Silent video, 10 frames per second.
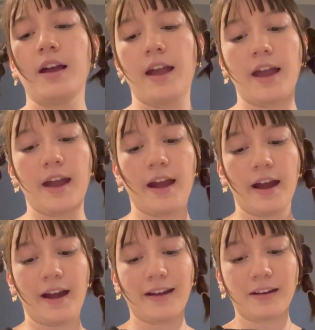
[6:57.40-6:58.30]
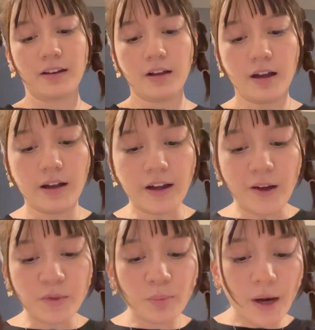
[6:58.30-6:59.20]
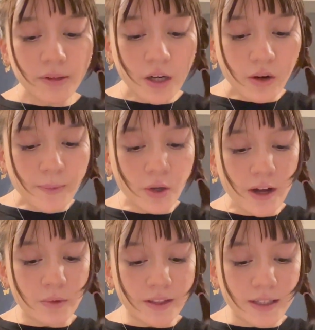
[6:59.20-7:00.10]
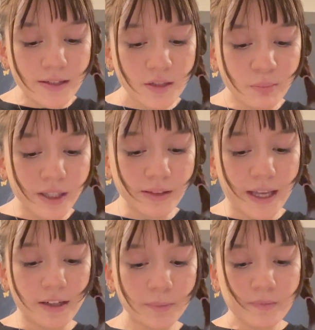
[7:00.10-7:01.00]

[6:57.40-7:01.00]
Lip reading: And you probably know where I'm going with this, but like